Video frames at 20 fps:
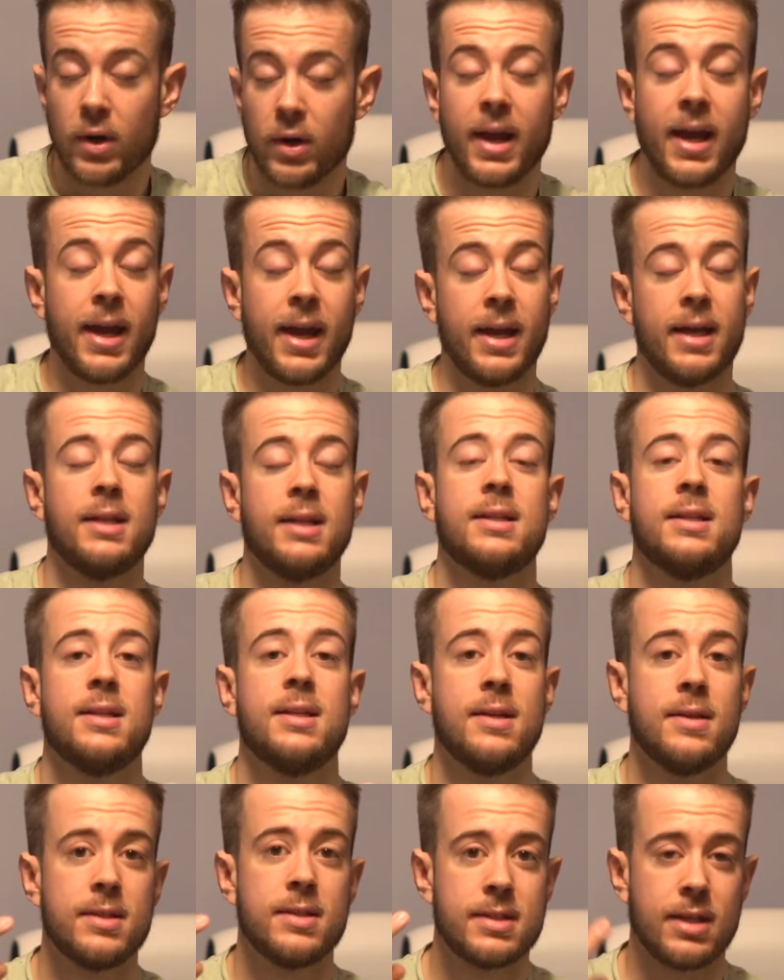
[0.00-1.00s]
And
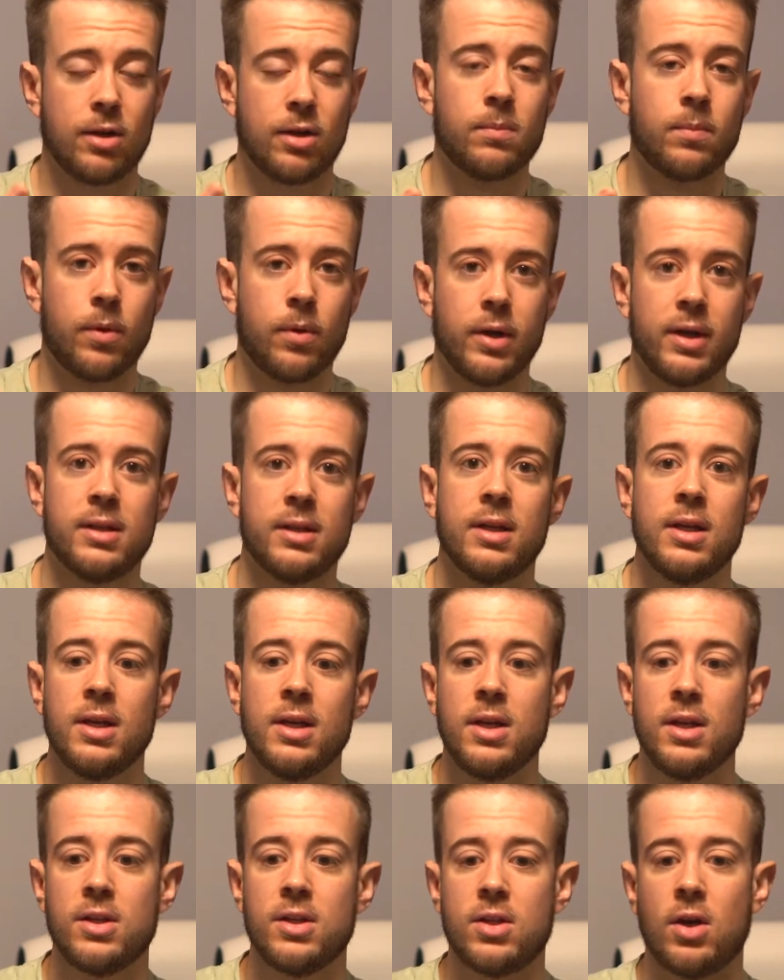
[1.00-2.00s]
second point,
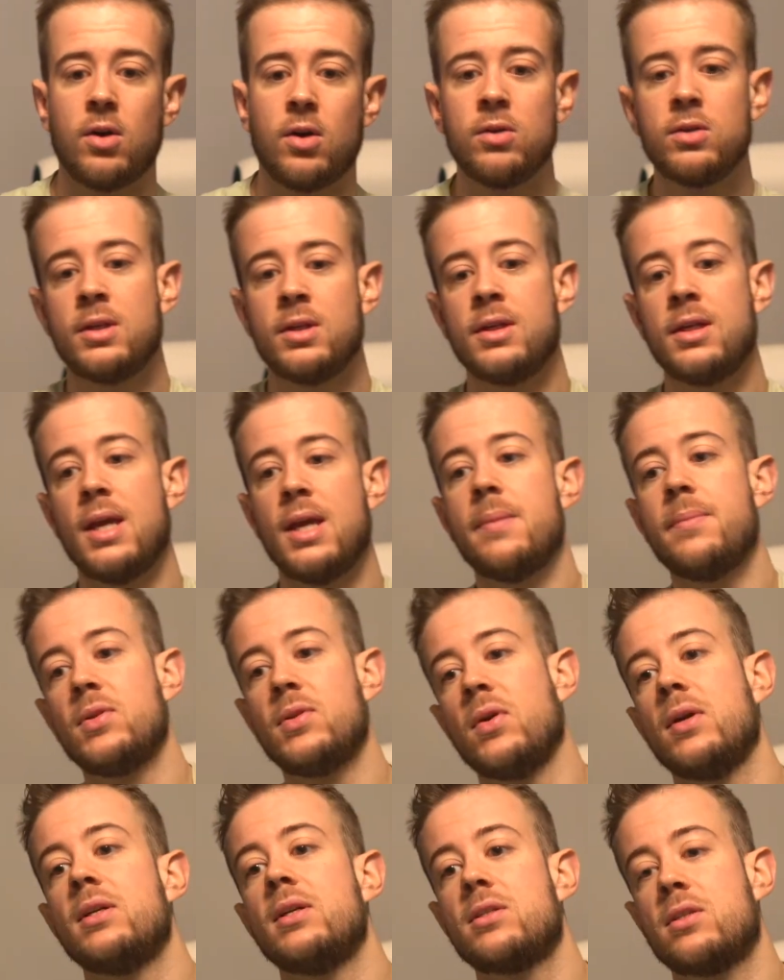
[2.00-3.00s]
don't keep
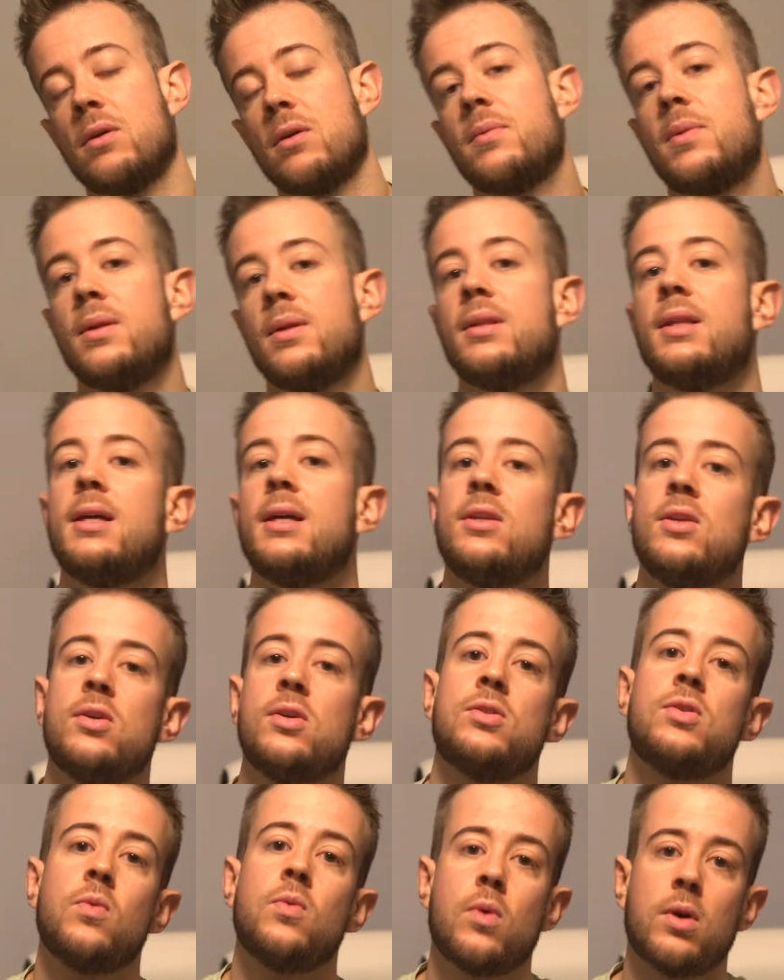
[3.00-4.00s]
doing something that
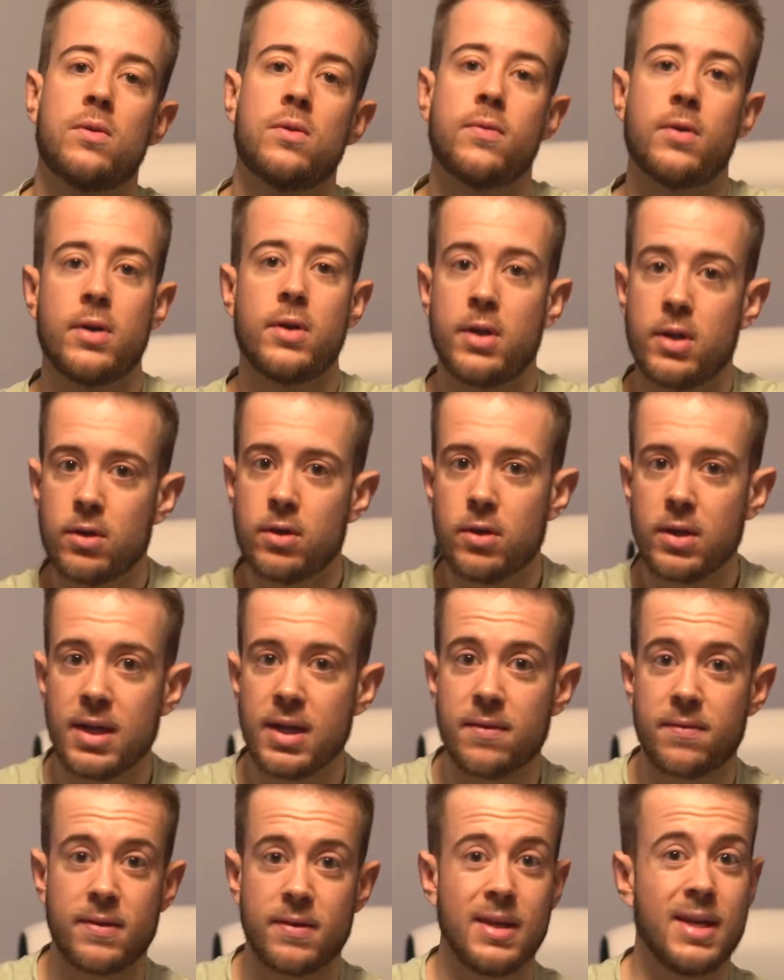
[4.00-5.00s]
used to work for you
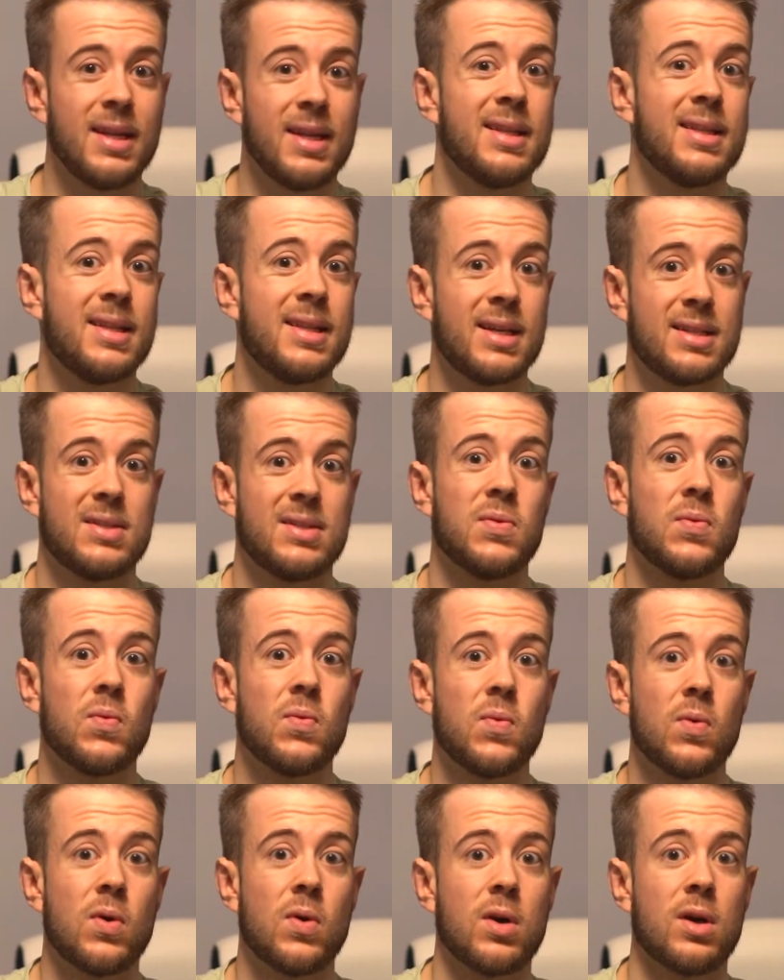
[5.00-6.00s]
if it
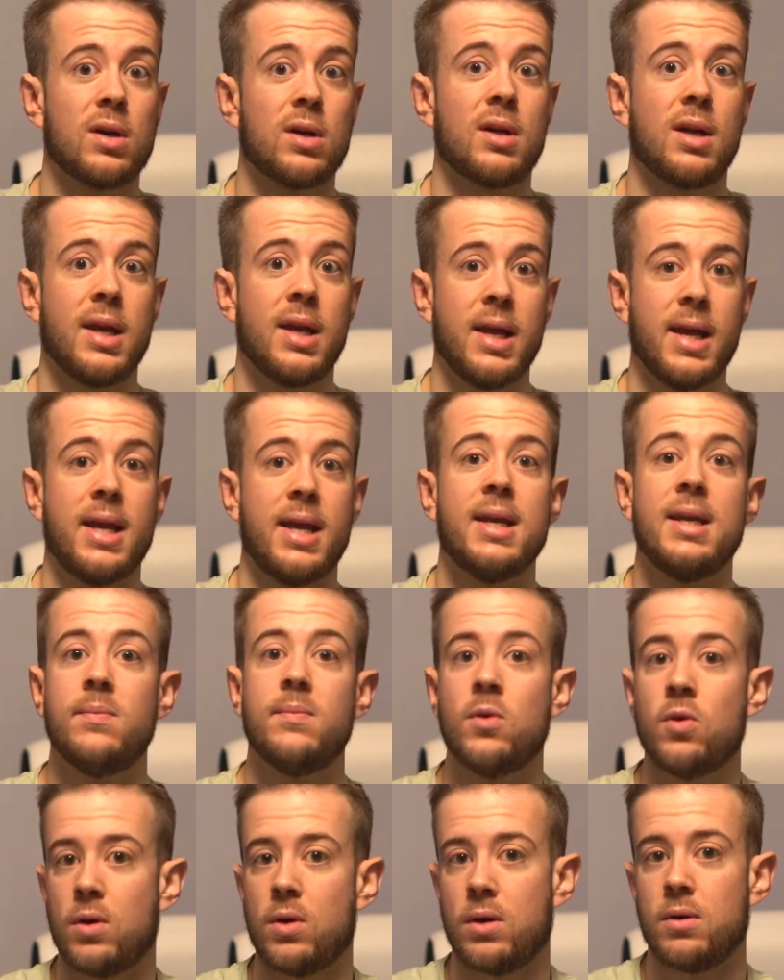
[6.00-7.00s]
doesn't work
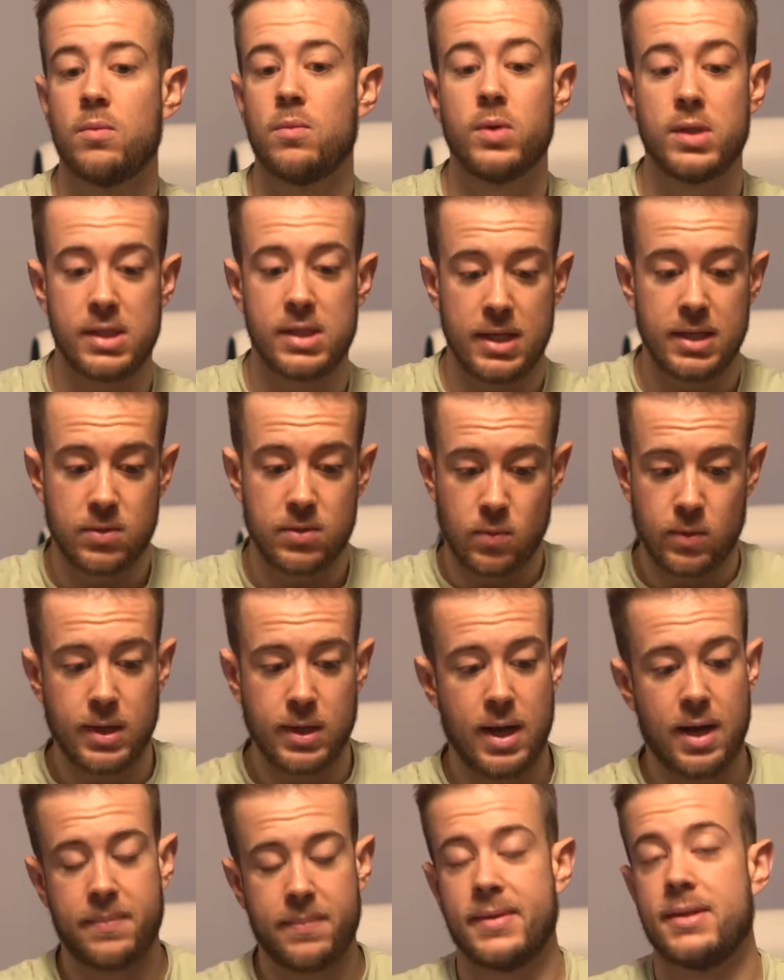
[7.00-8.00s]
anymore, which is
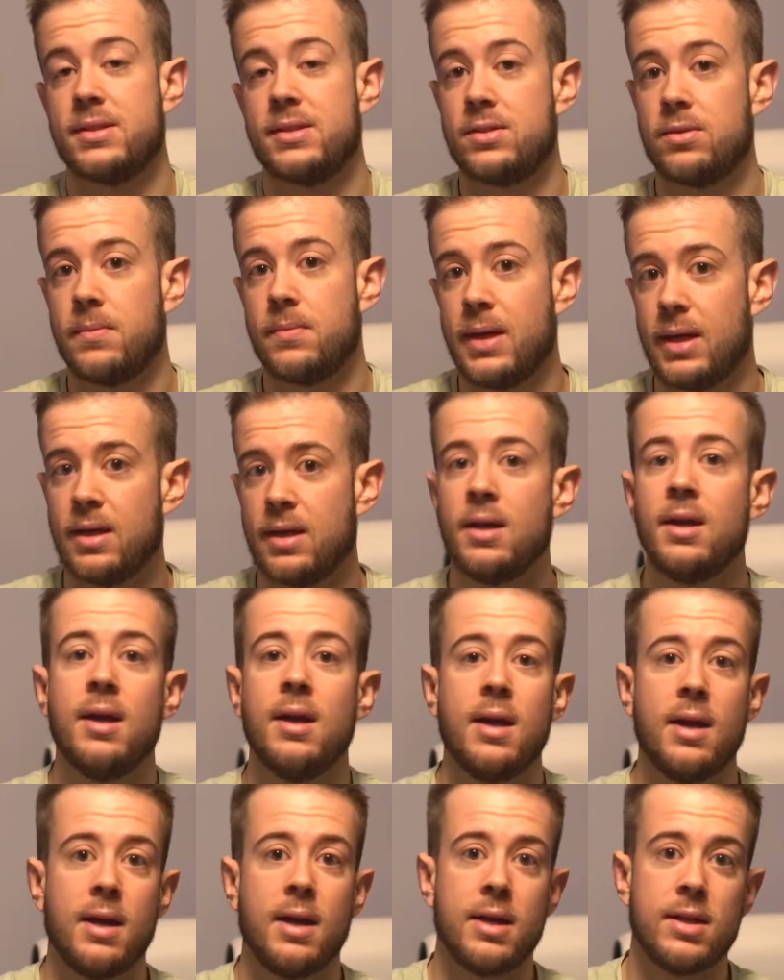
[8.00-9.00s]
what happens to me.
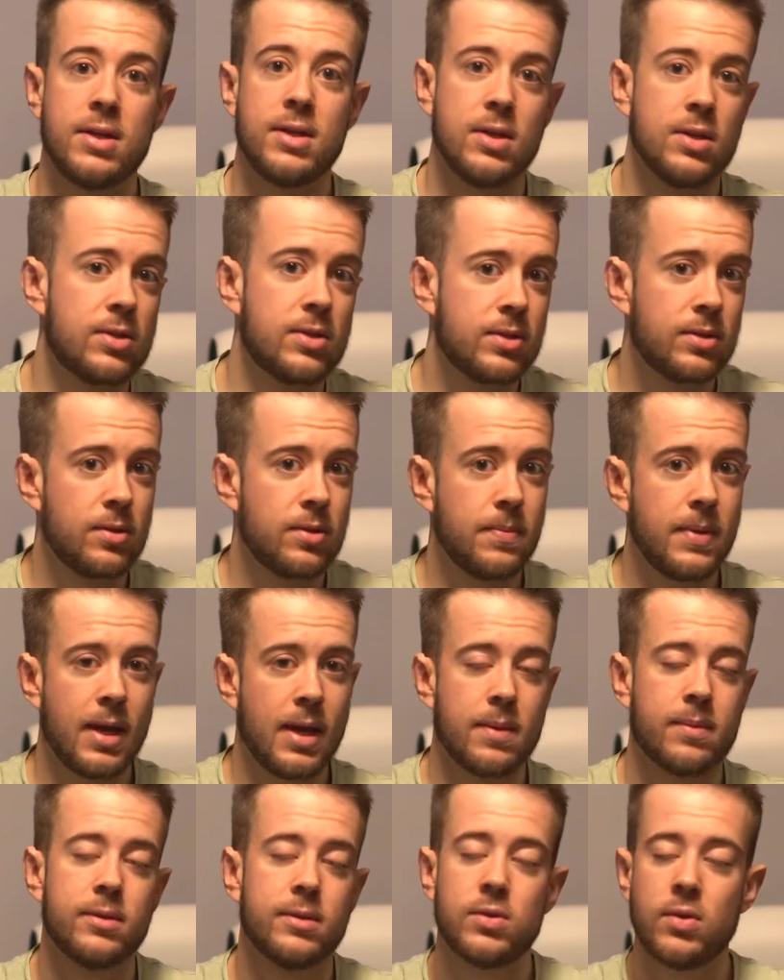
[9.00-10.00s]
I used to be
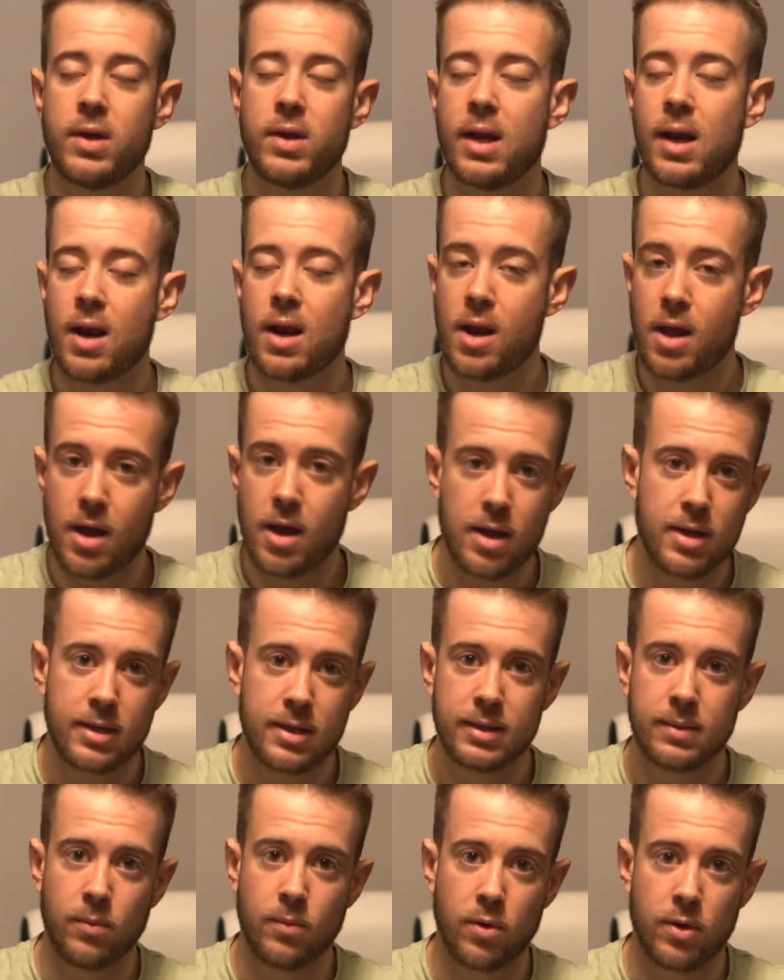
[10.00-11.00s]
able to eat a lot
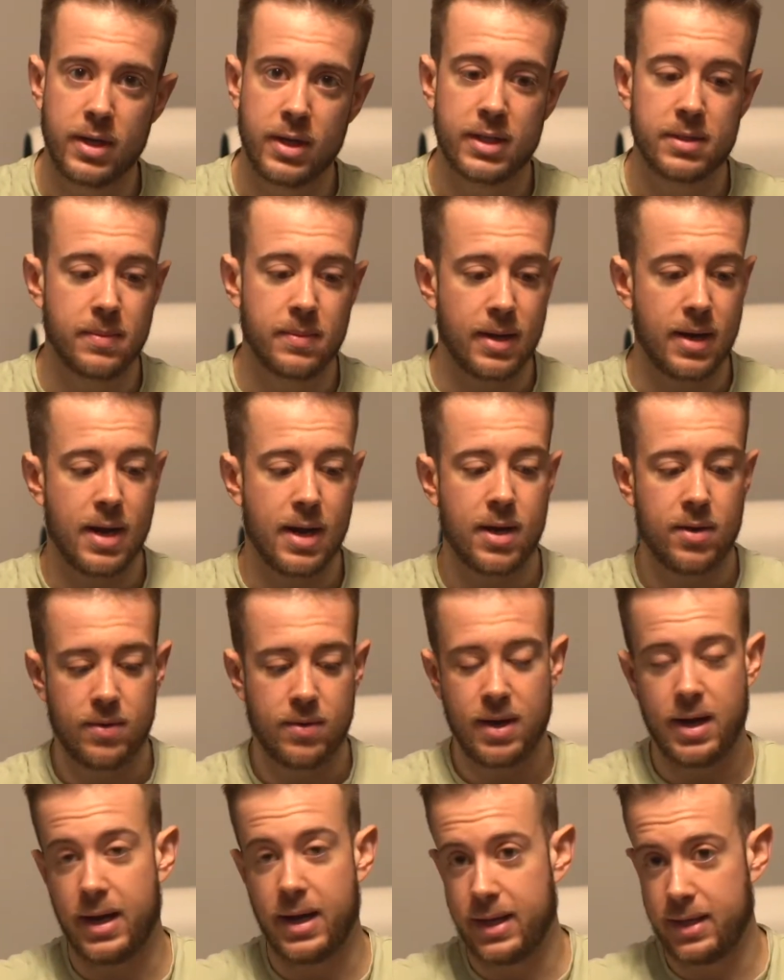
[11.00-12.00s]
in the mornings, but
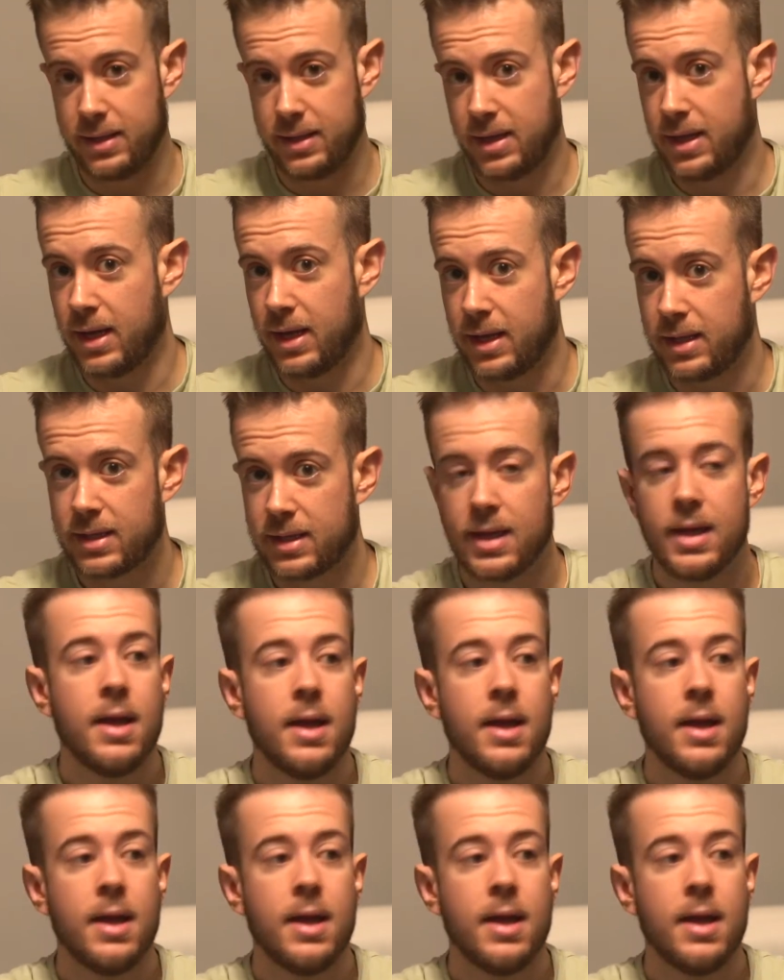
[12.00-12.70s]
now I can't.